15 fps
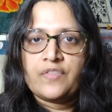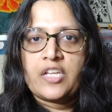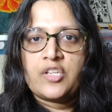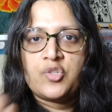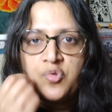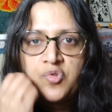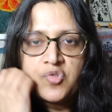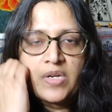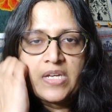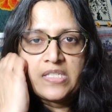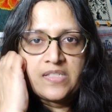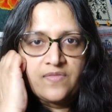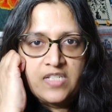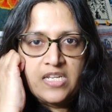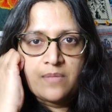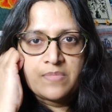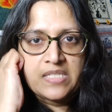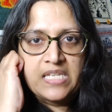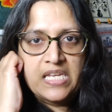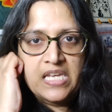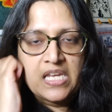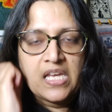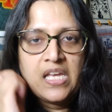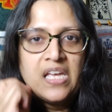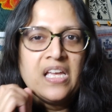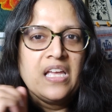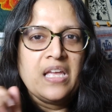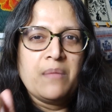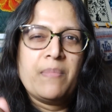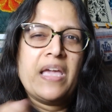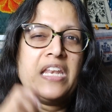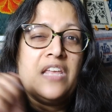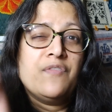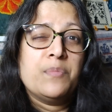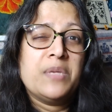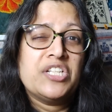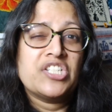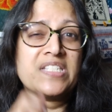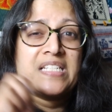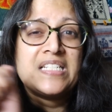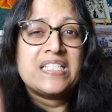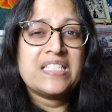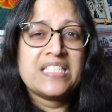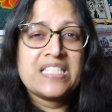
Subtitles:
of like 2 strands of DMC. It might even be just a